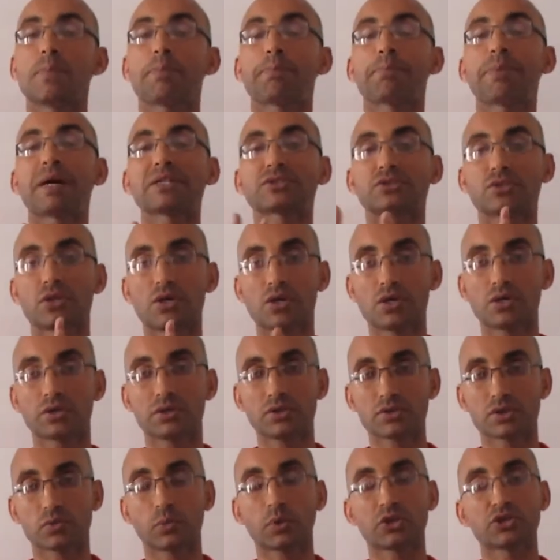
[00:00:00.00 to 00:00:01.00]

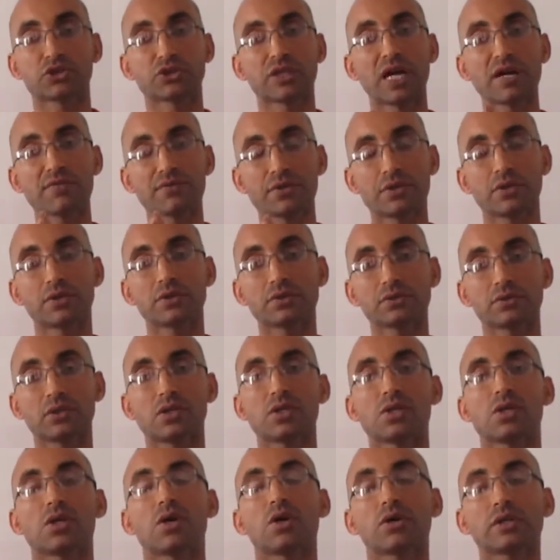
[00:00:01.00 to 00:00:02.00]
patterns which govern,
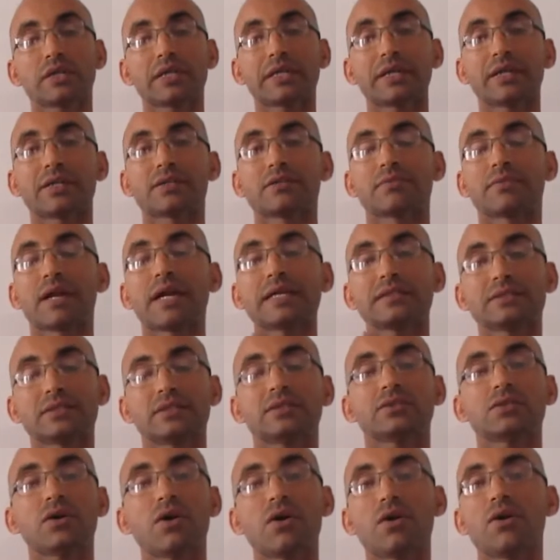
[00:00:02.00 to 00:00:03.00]
the
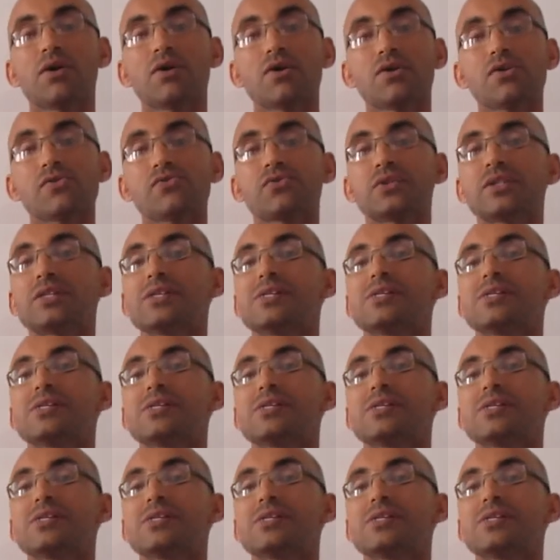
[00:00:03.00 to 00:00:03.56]
writing of